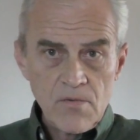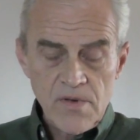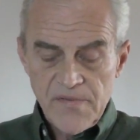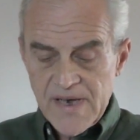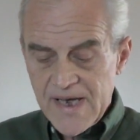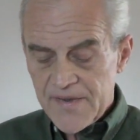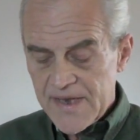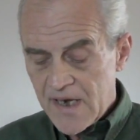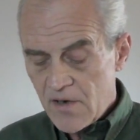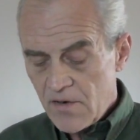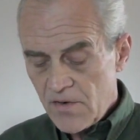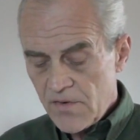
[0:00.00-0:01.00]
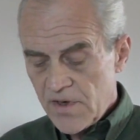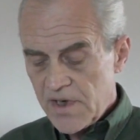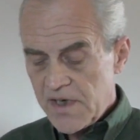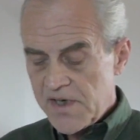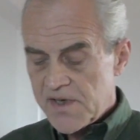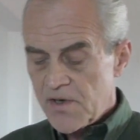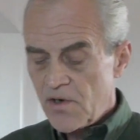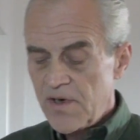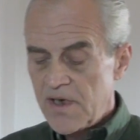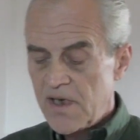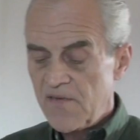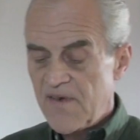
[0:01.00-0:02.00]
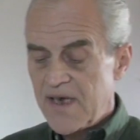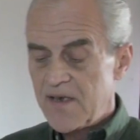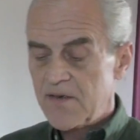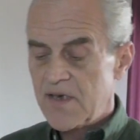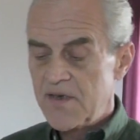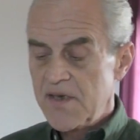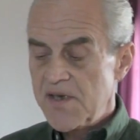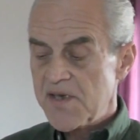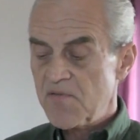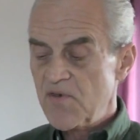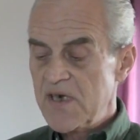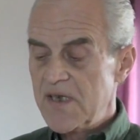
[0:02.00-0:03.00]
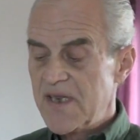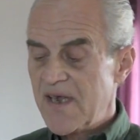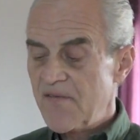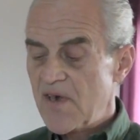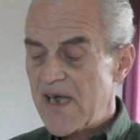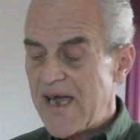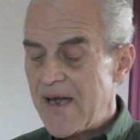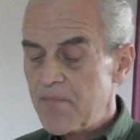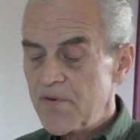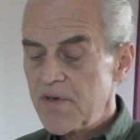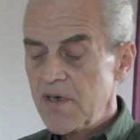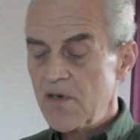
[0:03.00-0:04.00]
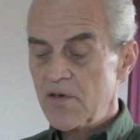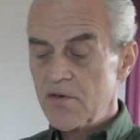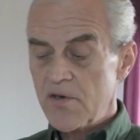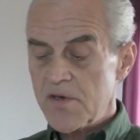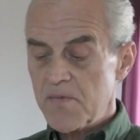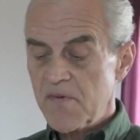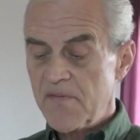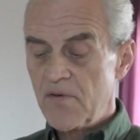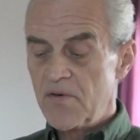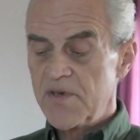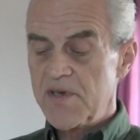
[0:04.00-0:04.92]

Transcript: We've had now a historic event, and this has really never happened here on Earth before.